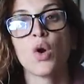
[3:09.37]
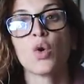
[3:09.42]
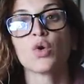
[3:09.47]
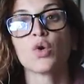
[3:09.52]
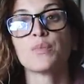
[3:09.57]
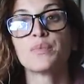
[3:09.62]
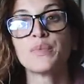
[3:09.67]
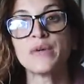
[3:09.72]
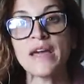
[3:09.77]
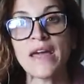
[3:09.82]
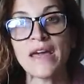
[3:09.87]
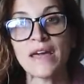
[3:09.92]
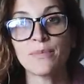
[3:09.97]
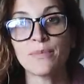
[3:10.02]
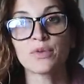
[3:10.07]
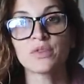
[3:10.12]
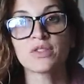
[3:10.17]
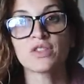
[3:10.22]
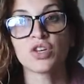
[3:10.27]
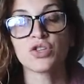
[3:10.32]
or be
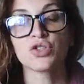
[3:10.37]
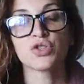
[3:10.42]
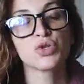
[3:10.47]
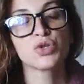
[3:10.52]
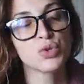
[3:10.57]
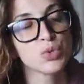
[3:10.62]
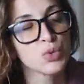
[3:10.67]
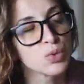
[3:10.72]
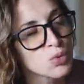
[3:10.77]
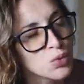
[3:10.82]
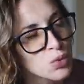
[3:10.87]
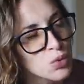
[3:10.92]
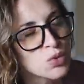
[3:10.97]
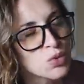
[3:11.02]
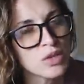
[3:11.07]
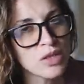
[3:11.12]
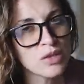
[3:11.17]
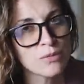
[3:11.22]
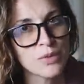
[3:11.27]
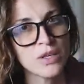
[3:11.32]
able to
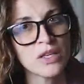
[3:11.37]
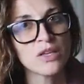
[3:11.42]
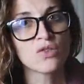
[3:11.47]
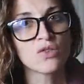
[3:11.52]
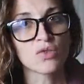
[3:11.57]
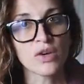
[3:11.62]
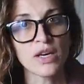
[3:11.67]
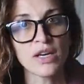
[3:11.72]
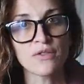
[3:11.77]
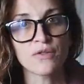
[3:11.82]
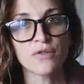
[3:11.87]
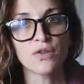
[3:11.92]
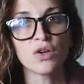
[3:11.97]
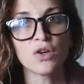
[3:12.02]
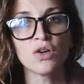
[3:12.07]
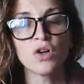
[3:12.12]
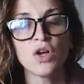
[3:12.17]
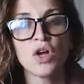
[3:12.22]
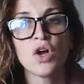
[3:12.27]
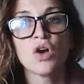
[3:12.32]
truly be
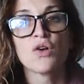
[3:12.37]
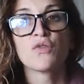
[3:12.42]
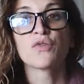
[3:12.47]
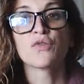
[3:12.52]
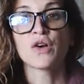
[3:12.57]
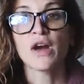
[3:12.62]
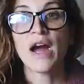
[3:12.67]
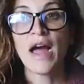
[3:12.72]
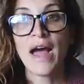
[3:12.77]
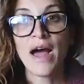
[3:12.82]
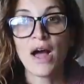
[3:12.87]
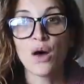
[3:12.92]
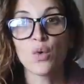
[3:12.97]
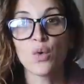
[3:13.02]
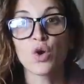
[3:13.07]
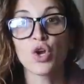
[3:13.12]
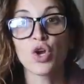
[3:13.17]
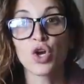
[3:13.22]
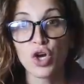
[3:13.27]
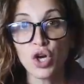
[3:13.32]
grateful for
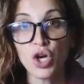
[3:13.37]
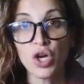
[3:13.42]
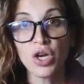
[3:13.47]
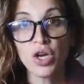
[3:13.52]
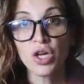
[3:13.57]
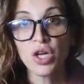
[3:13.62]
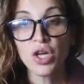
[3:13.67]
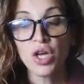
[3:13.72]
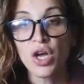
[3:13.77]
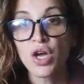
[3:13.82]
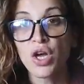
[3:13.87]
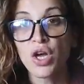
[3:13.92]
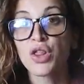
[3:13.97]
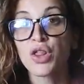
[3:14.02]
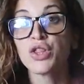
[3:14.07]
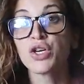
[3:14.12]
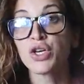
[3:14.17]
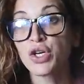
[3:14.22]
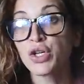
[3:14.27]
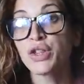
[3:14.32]
how good
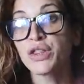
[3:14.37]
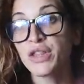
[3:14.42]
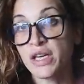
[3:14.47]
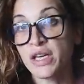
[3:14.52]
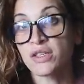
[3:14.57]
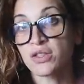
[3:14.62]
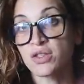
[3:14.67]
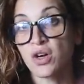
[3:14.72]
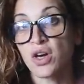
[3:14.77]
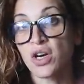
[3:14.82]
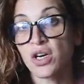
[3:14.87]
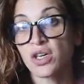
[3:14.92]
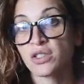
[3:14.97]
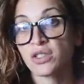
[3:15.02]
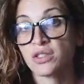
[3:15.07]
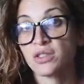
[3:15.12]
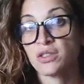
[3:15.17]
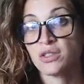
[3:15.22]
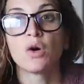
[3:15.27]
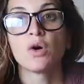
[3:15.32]
the good things are.